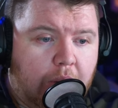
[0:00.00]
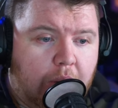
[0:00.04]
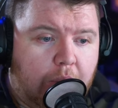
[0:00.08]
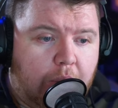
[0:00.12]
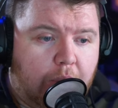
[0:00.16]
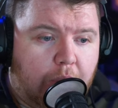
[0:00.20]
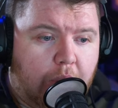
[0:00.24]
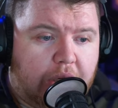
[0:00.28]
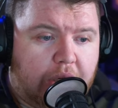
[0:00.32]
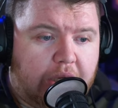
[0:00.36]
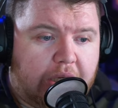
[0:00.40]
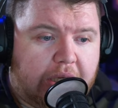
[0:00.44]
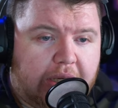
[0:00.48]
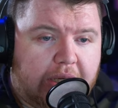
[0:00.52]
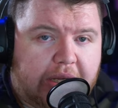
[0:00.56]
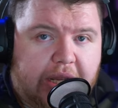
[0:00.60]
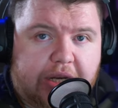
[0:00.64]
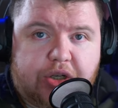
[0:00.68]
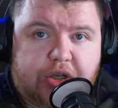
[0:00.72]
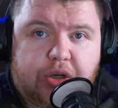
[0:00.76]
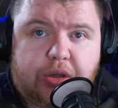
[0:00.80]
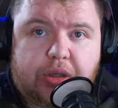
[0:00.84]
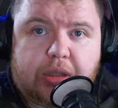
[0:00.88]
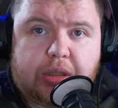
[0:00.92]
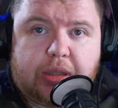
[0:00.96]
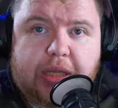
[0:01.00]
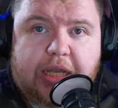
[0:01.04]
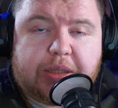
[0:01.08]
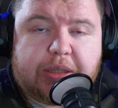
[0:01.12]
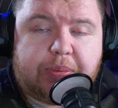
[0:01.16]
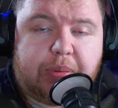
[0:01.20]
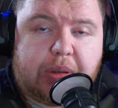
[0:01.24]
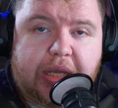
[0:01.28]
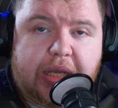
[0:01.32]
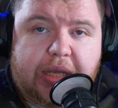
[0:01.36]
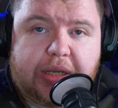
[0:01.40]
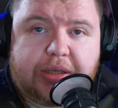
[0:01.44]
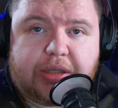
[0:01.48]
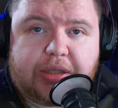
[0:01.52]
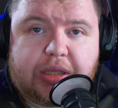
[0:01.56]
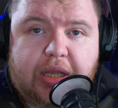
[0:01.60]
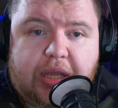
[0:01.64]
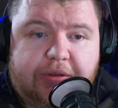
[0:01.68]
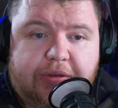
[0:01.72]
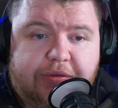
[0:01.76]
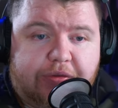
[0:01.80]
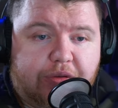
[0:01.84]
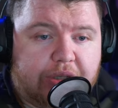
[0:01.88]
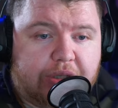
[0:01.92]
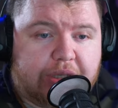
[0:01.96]
where you can catch all the Let's Plays.
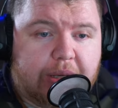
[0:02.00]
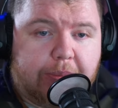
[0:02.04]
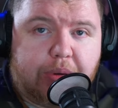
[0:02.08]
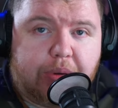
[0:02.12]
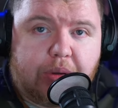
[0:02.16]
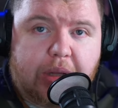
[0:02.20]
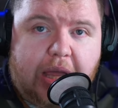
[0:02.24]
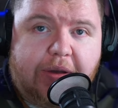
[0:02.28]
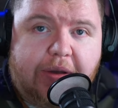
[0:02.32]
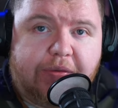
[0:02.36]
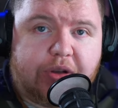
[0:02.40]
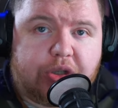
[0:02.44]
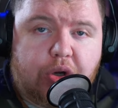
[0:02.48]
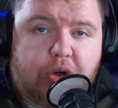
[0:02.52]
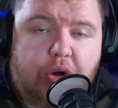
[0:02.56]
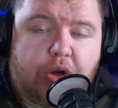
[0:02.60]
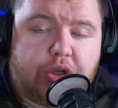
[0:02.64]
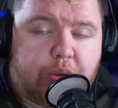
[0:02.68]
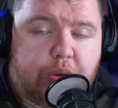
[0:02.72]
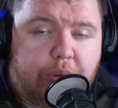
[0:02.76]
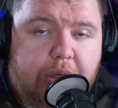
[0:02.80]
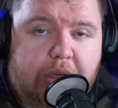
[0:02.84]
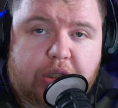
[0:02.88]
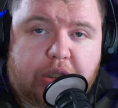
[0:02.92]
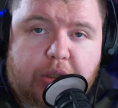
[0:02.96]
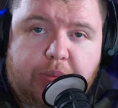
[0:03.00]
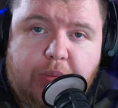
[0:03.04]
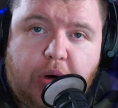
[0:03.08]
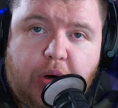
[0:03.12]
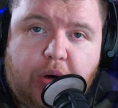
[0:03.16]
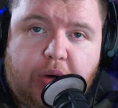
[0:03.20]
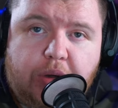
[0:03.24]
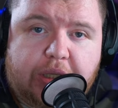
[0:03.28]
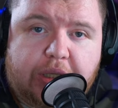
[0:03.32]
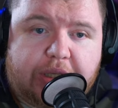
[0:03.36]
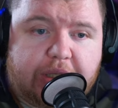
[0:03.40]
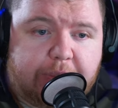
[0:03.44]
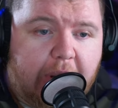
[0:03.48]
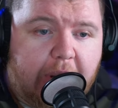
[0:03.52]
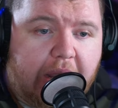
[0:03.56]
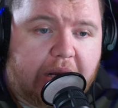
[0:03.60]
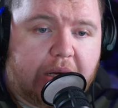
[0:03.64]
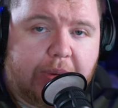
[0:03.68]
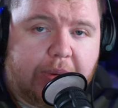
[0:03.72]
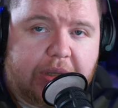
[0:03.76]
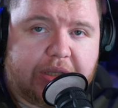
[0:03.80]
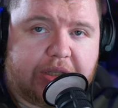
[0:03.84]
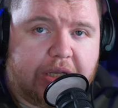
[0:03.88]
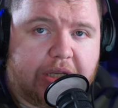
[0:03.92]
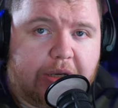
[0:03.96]
Like for example, Avatar is going out tomorrow. The
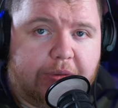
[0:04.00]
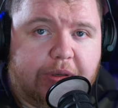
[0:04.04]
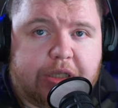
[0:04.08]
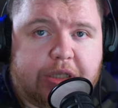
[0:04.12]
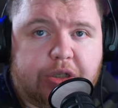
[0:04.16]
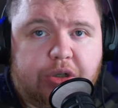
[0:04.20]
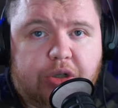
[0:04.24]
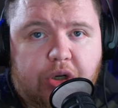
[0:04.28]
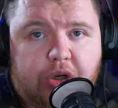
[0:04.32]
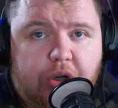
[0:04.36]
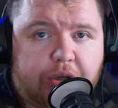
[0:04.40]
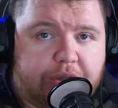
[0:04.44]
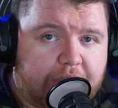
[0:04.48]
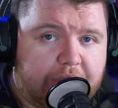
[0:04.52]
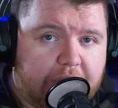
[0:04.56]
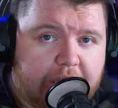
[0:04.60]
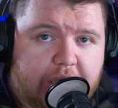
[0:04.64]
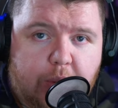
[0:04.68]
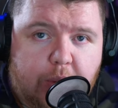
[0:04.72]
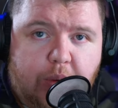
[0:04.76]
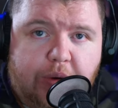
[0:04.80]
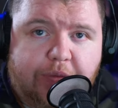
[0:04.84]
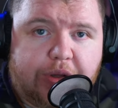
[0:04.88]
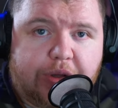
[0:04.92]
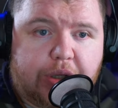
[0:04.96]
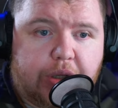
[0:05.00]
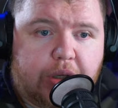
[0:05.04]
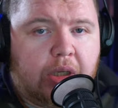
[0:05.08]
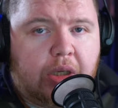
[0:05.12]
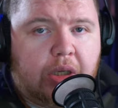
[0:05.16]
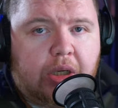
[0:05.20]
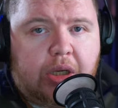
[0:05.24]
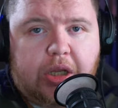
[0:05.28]
Spider-Man series is going to continue over there.